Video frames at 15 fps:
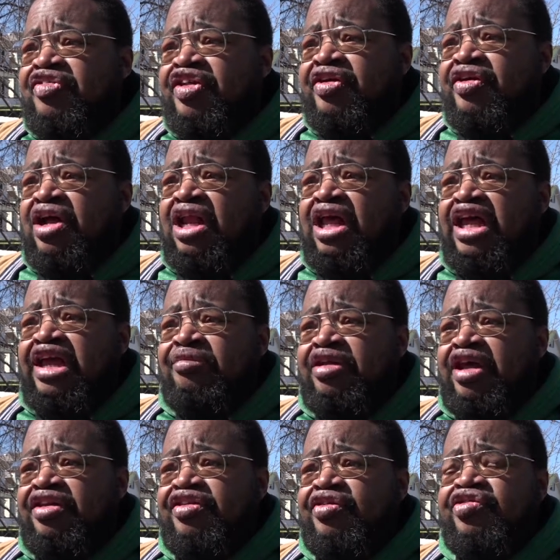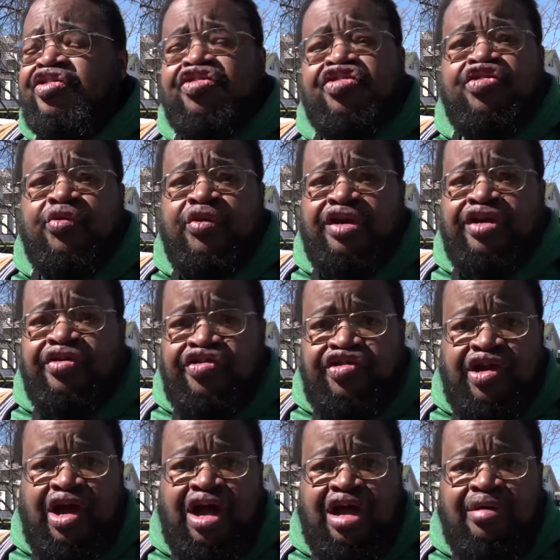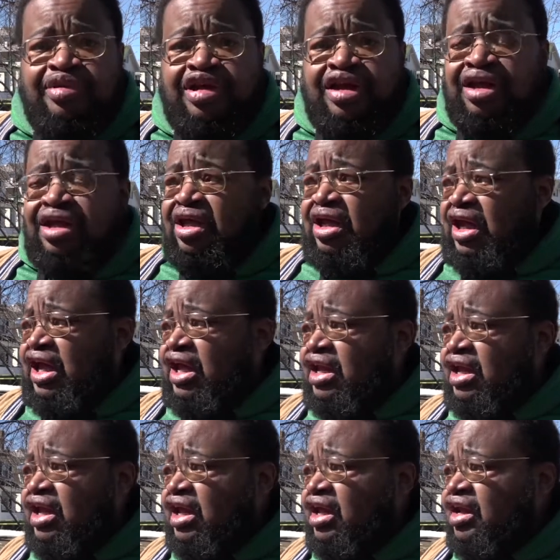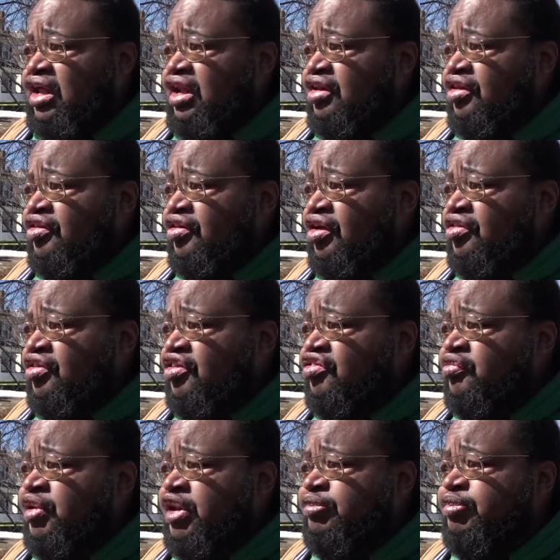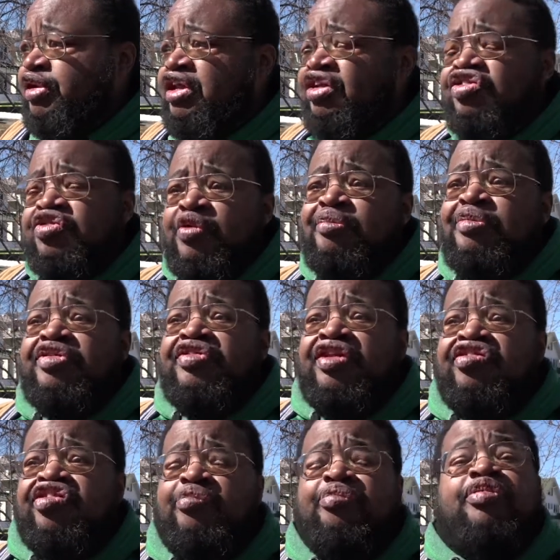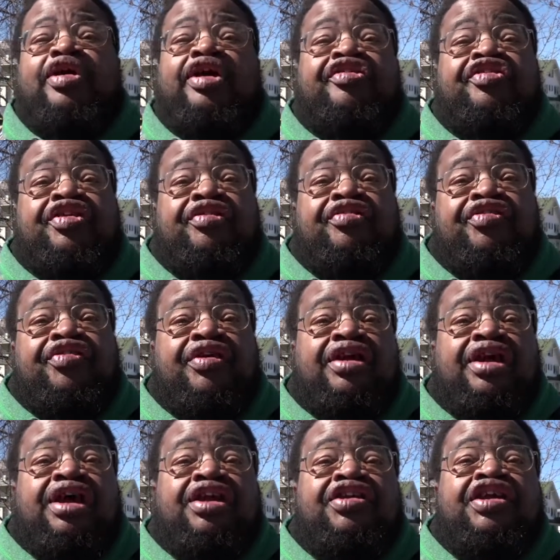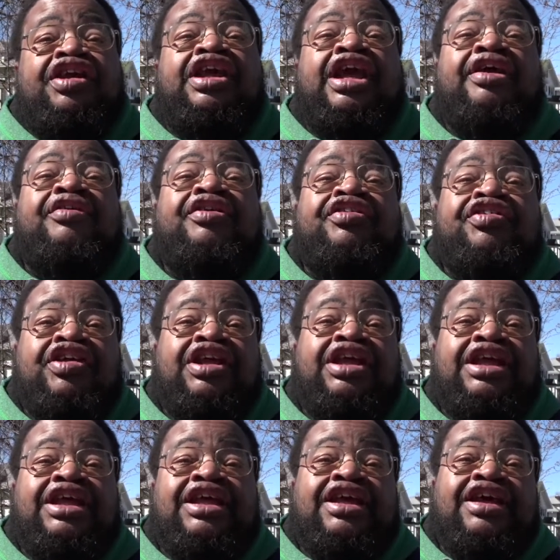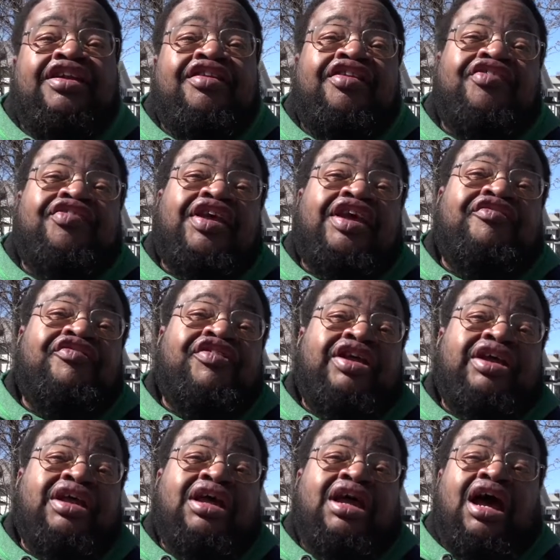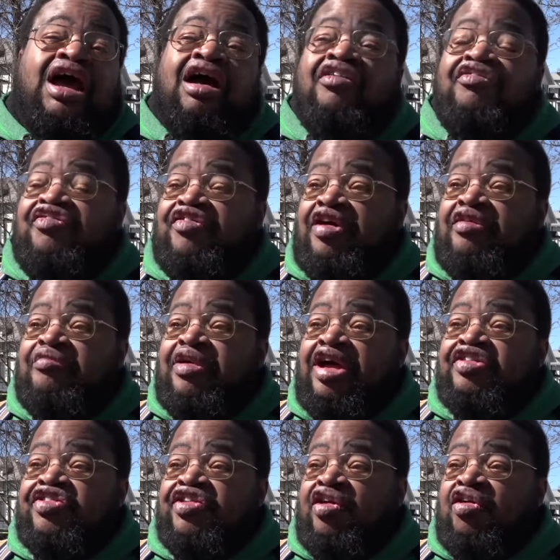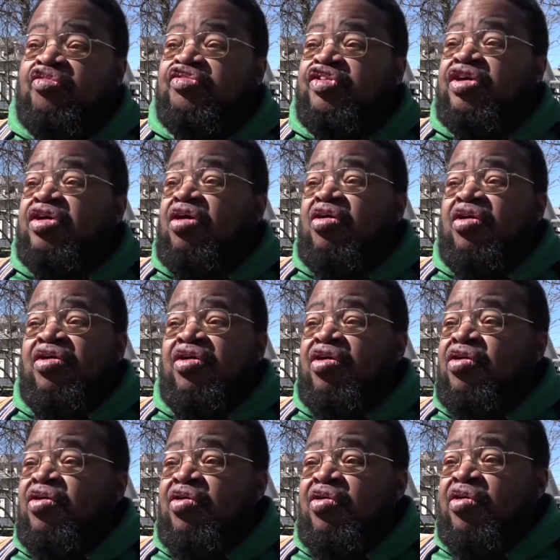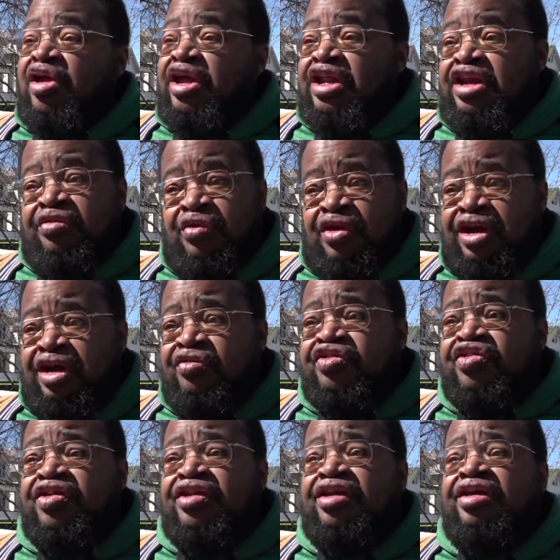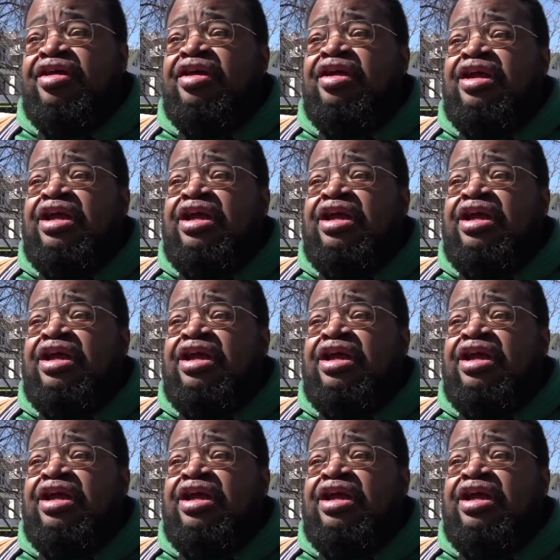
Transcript: their claim that they're just doing their job and that this many police represents a presence to guarantee the safety of myself or anyone else in the